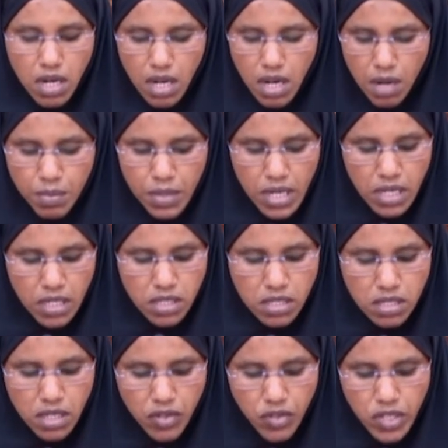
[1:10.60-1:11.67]
Cabinet
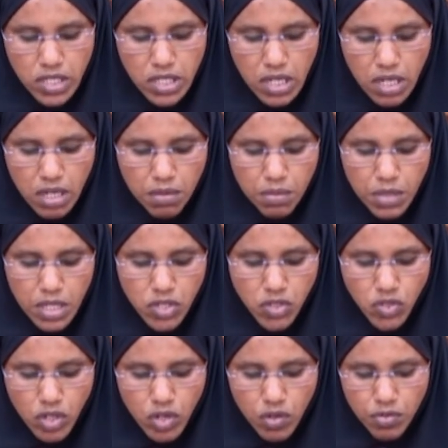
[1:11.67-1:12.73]
Secretary,
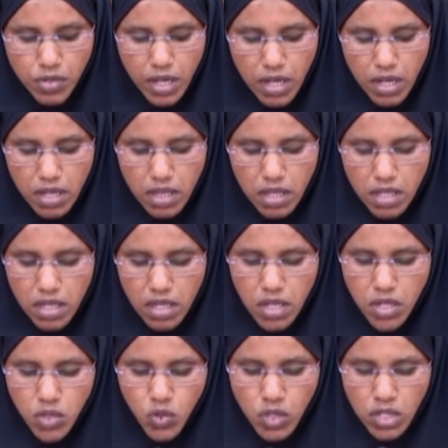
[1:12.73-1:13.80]
Minister of Health,
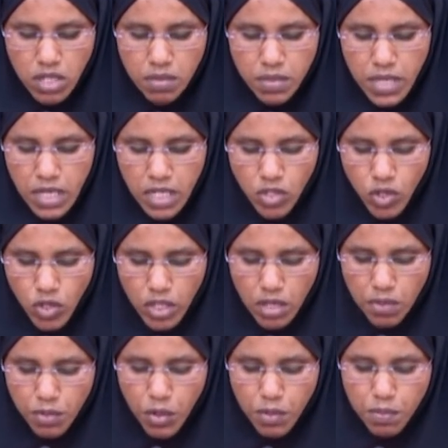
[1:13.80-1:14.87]
to deliberate on
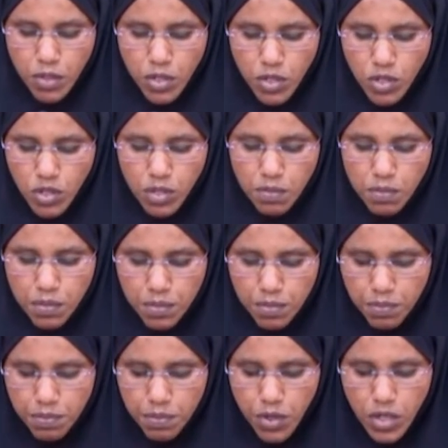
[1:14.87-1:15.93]
the proposal,
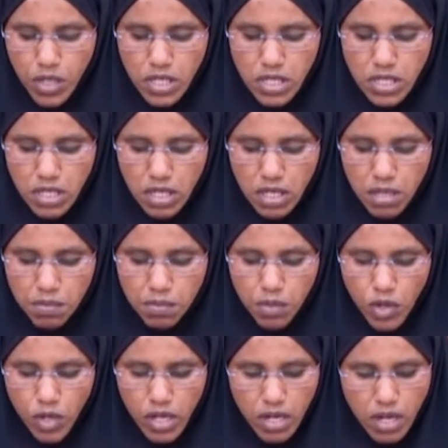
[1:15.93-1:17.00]
policy,
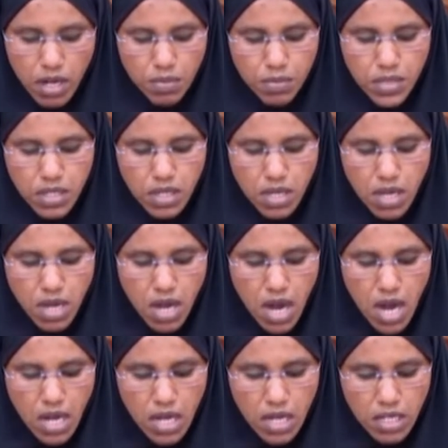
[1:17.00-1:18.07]
programs,
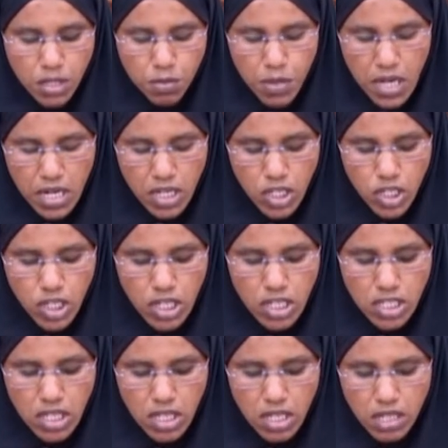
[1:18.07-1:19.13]
and expenditure
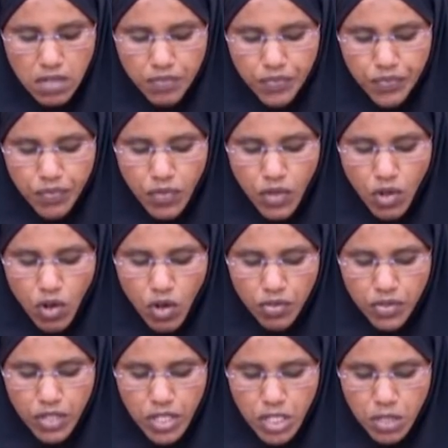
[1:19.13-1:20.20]
ceiling
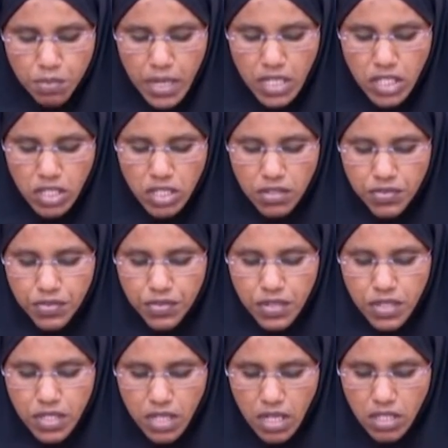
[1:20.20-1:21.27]
of the respective
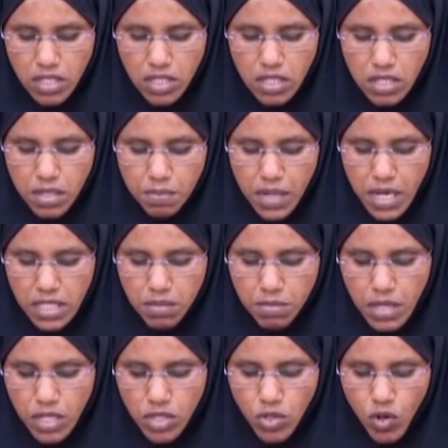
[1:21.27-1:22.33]
state
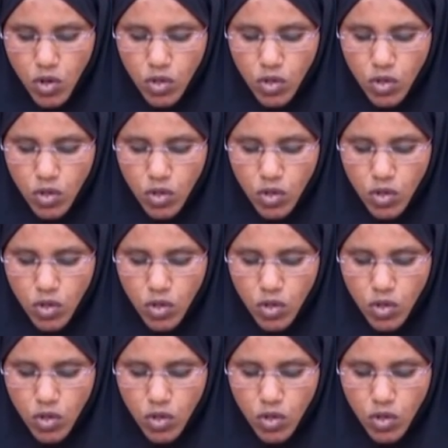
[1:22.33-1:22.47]
department